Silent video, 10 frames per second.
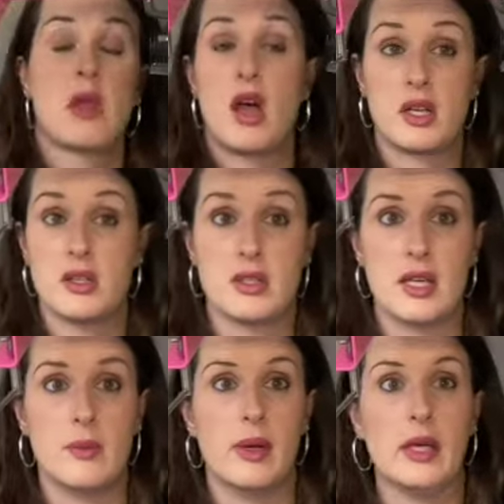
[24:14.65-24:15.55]
I can't
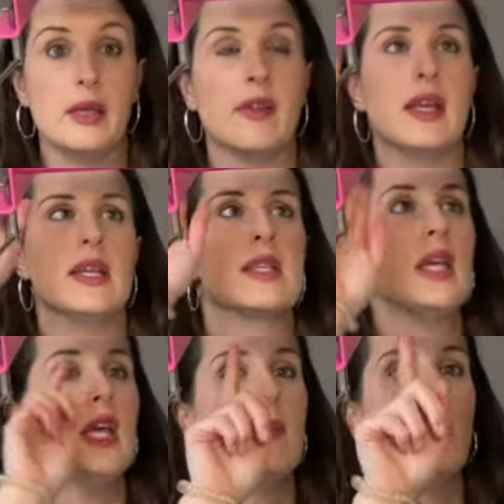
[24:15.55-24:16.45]
tell where any of that is,
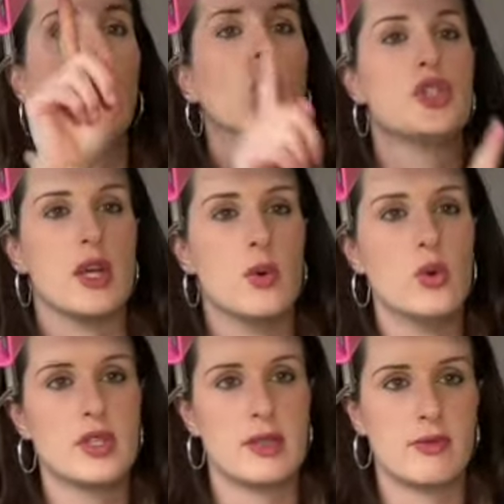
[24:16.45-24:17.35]
but also all
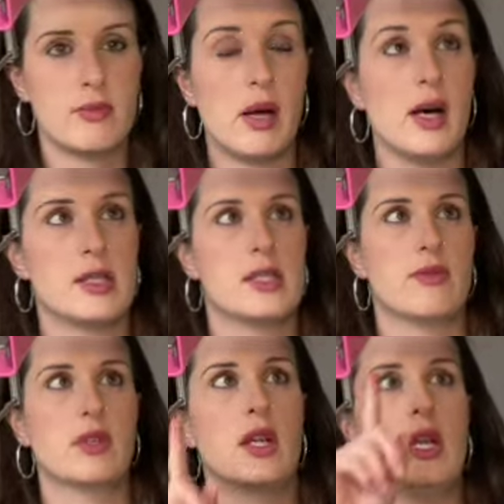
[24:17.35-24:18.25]
the different parts are
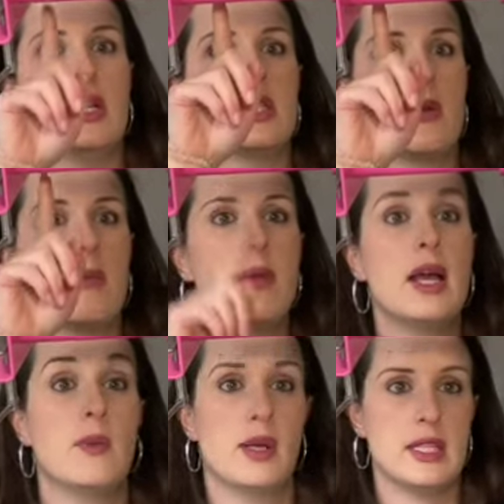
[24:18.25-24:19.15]
different colours. So my
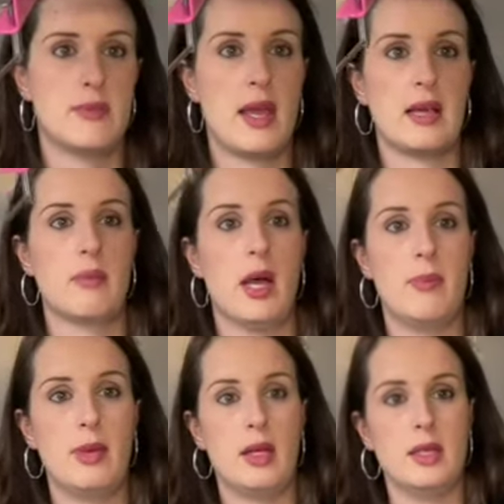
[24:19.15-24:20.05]
one is pink,
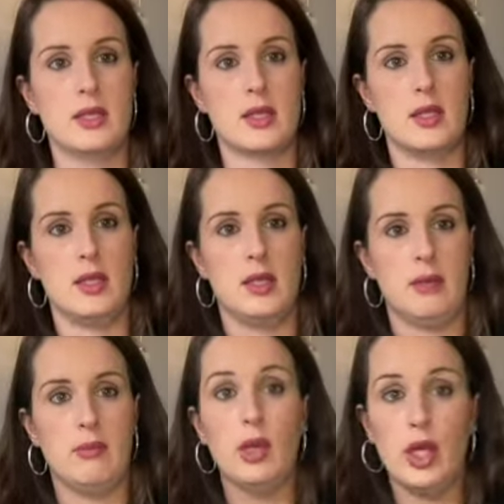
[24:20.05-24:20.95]
purple and
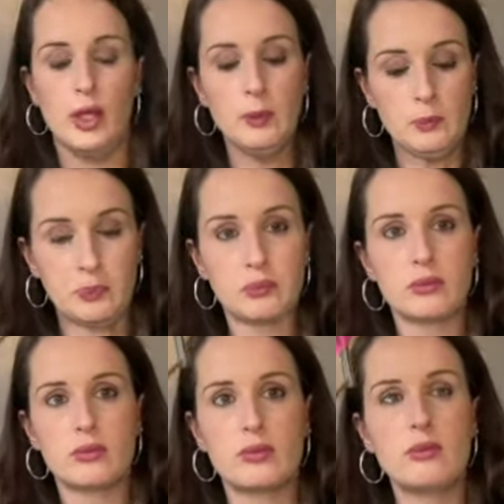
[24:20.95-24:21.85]
blue.
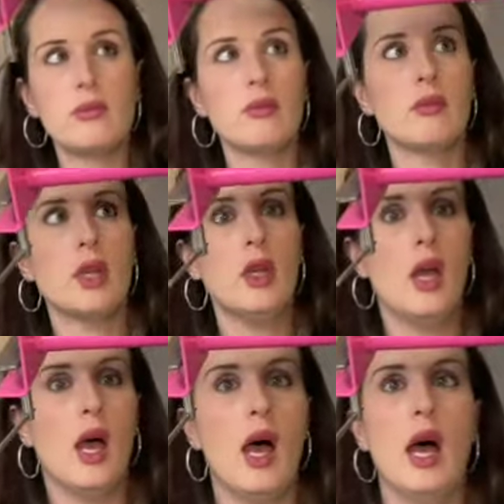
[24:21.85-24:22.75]

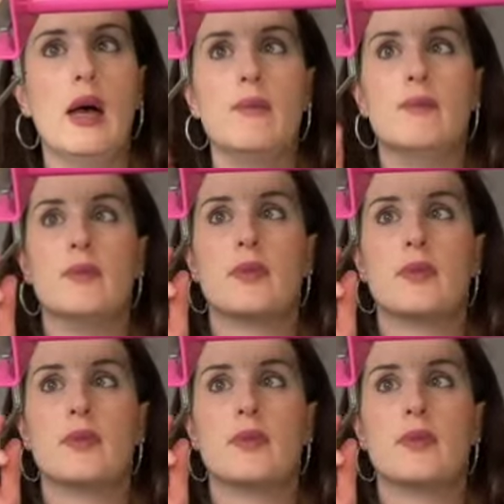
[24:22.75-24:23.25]
And